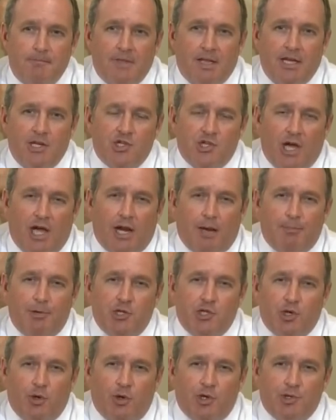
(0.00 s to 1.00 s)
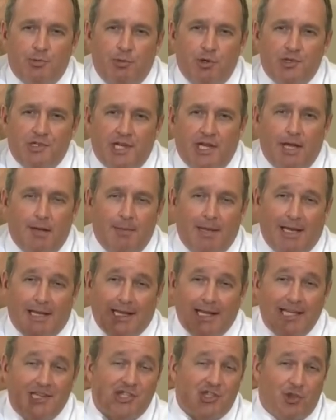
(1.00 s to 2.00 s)
He shot up a Jewish museum. At
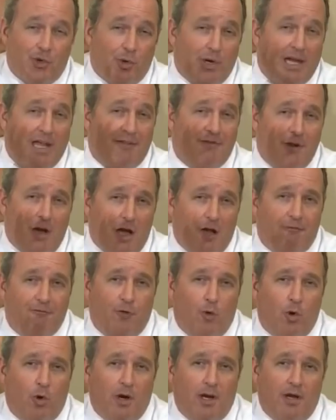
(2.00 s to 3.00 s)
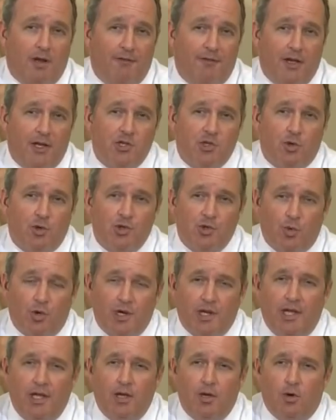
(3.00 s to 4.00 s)
least three, if not four, individuals were
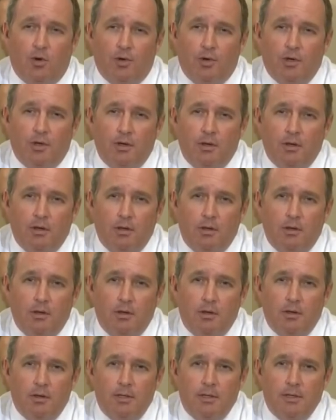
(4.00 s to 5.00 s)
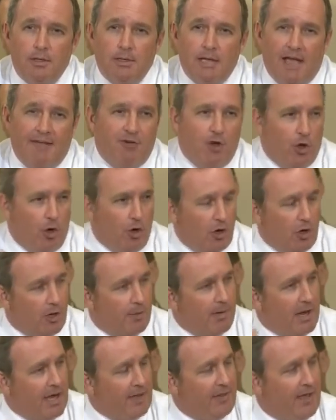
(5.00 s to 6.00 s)
killed. Have you heard
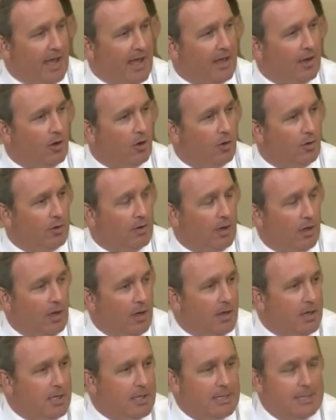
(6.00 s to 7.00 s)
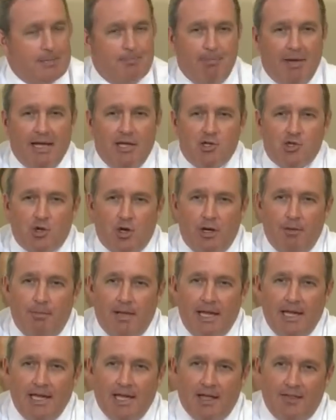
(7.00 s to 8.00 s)
about that on the mainstream
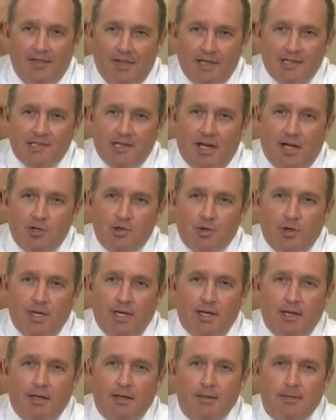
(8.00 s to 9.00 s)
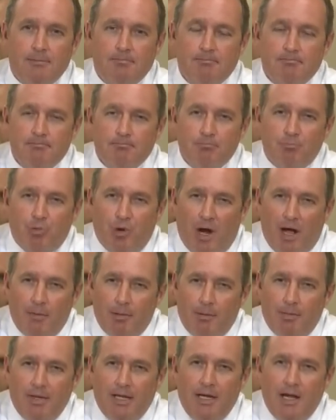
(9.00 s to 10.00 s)
media in this country?
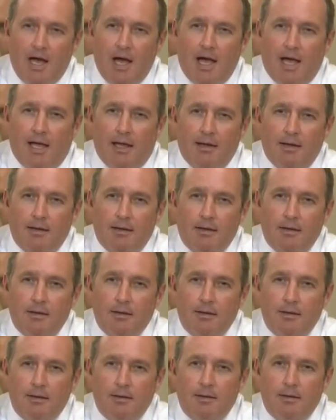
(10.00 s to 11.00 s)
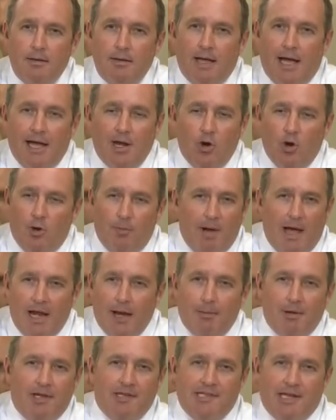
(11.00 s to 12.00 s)
Probably not. I know about
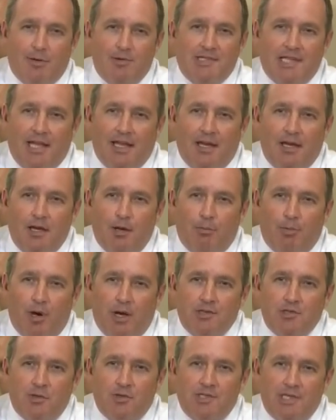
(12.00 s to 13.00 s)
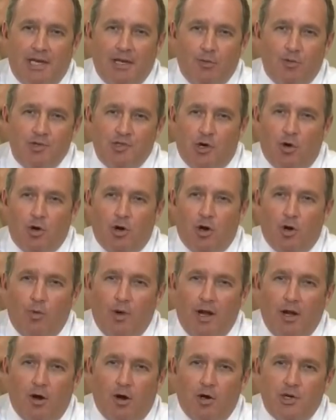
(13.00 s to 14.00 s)
it because I was headed to Brussels and it was on
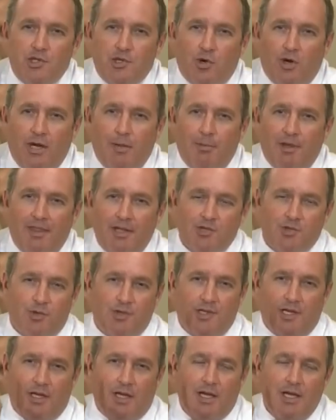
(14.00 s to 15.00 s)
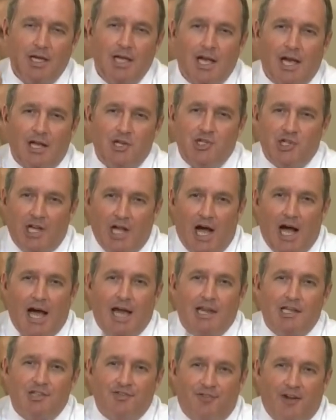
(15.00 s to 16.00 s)
radar screen. But this was a
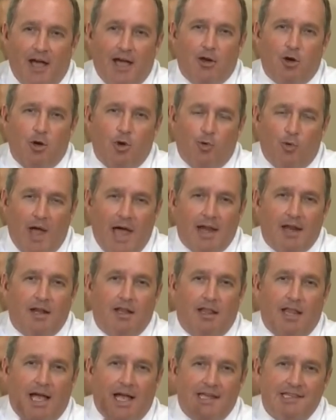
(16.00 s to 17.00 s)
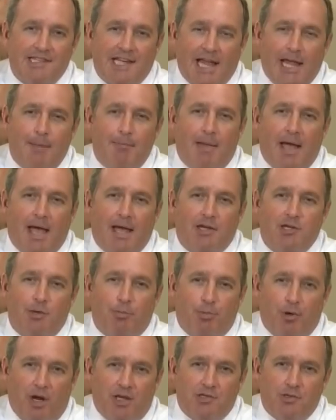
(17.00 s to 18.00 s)
jihadist fighter who radicalized, came back to
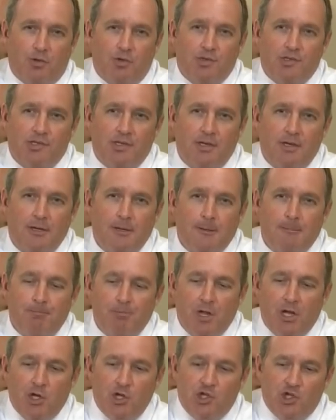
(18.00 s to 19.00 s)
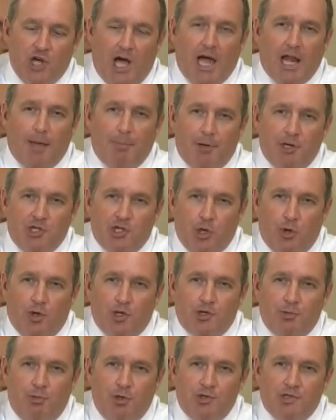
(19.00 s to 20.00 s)
Brussels, shot up a
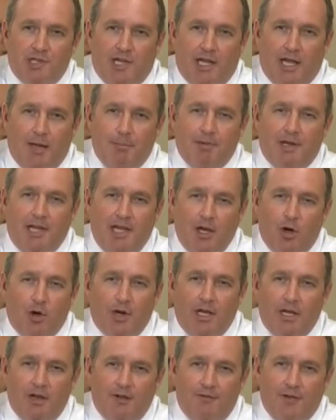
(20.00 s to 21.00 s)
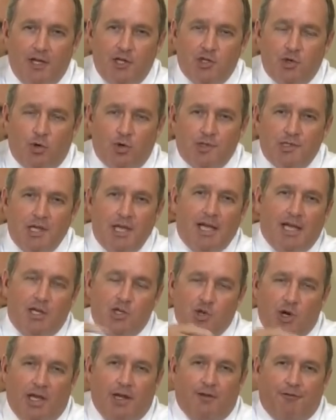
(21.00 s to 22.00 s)
Jewish museum, killed individuals, and
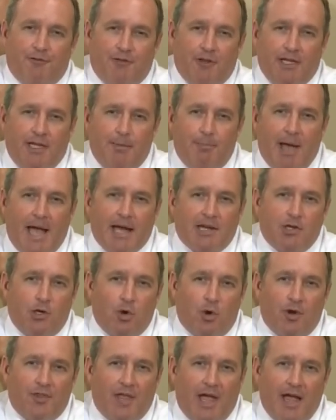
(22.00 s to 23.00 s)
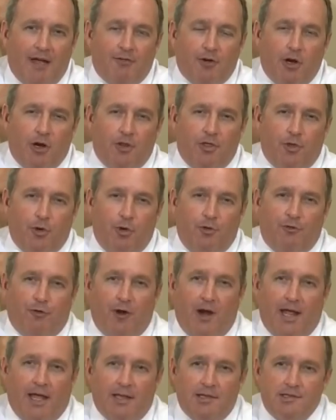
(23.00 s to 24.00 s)
tried to flee back to North Africa through
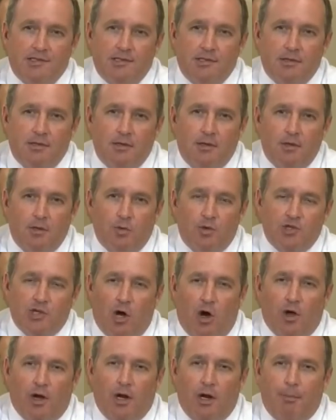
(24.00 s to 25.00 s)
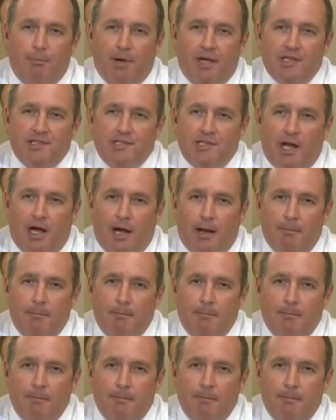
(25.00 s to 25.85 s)
France. Was caught at a bus stop.